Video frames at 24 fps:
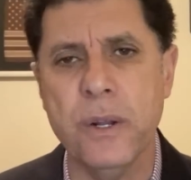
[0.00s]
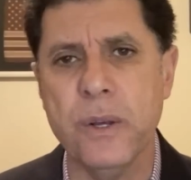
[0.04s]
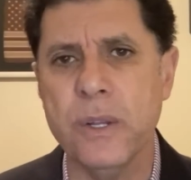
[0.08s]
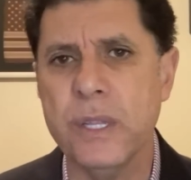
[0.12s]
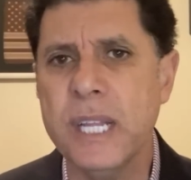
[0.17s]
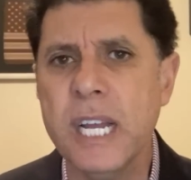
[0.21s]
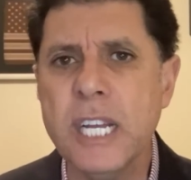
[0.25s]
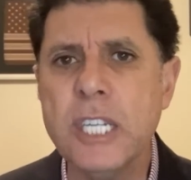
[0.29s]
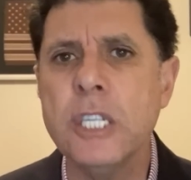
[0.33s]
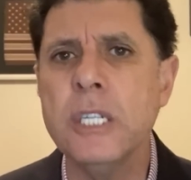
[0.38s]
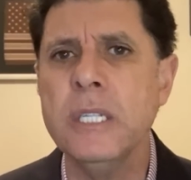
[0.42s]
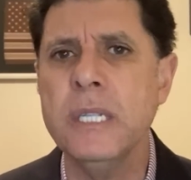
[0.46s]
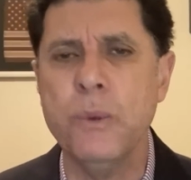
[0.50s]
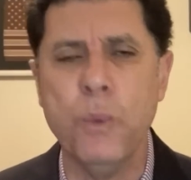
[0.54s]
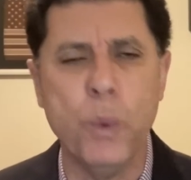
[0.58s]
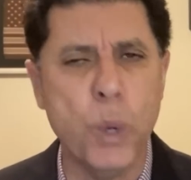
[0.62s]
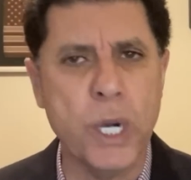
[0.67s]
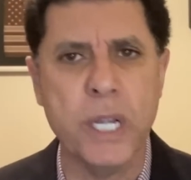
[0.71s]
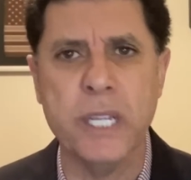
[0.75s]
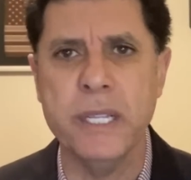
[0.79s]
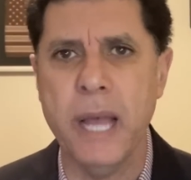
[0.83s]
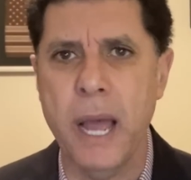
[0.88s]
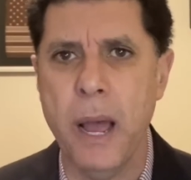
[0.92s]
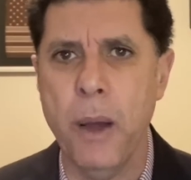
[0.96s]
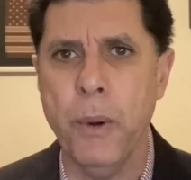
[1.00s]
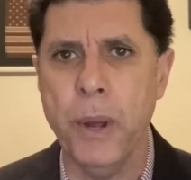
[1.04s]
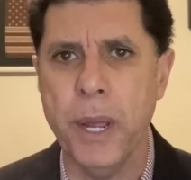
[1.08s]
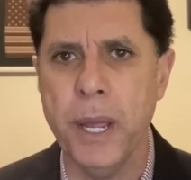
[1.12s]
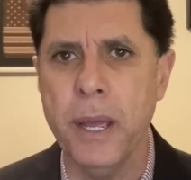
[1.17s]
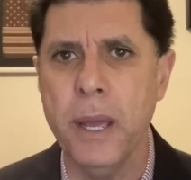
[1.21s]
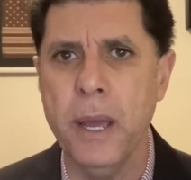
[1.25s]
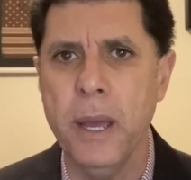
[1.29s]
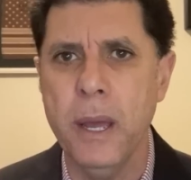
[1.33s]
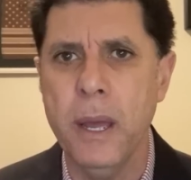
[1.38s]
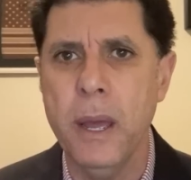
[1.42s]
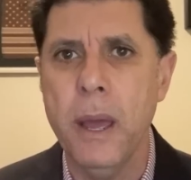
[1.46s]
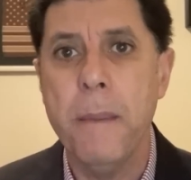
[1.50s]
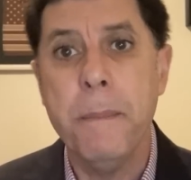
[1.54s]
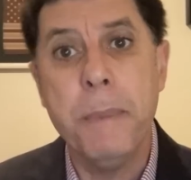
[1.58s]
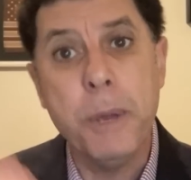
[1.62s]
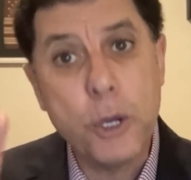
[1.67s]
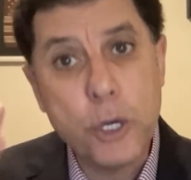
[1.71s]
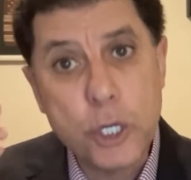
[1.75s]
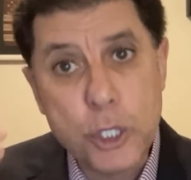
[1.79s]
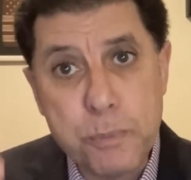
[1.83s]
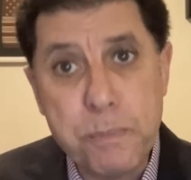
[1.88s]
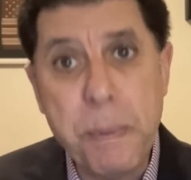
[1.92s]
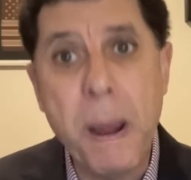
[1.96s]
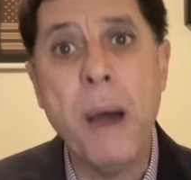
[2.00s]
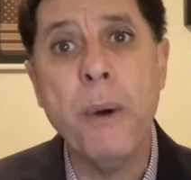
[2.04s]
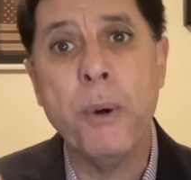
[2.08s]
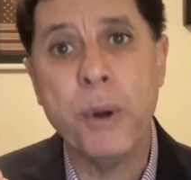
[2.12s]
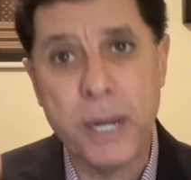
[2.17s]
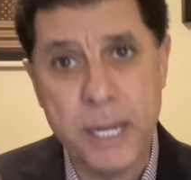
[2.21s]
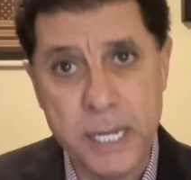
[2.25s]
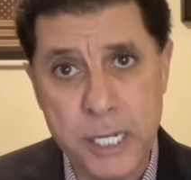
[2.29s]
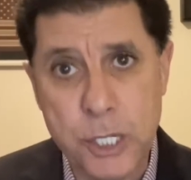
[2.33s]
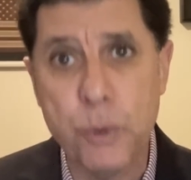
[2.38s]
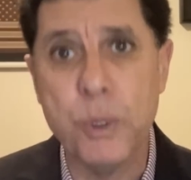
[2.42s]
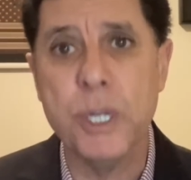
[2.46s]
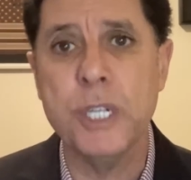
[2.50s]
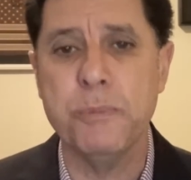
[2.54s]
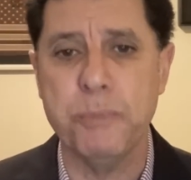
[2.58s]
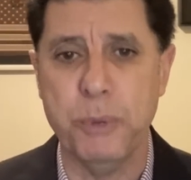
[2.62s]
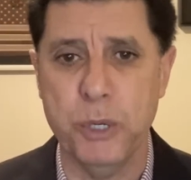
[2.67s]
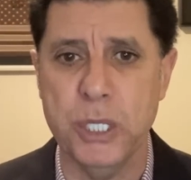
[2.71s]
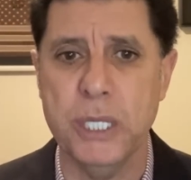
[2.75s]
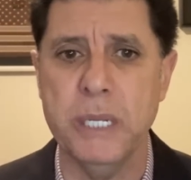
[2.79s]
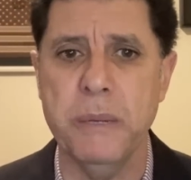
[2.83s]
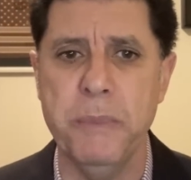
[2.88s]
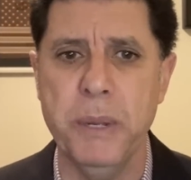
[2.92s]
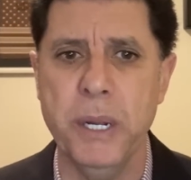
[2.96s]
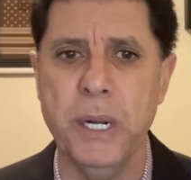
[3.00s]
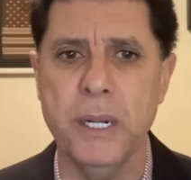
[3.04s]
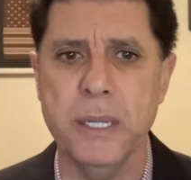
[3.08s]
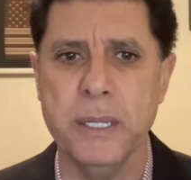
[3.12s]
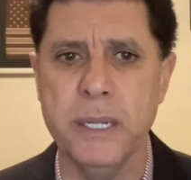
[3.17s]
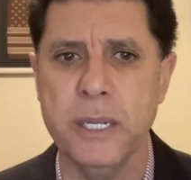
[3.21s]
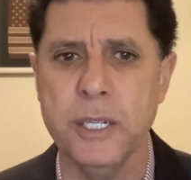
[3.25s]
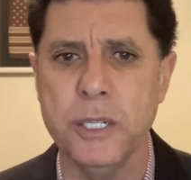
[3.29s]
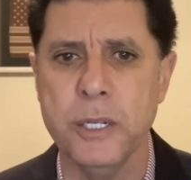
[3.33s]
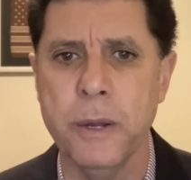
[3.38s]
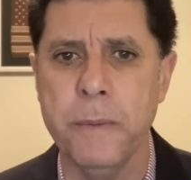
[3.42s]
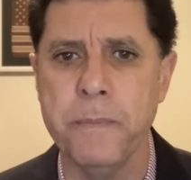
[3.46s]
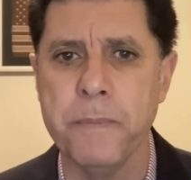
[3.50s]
It doesn't work that way. Because power is a responsibility.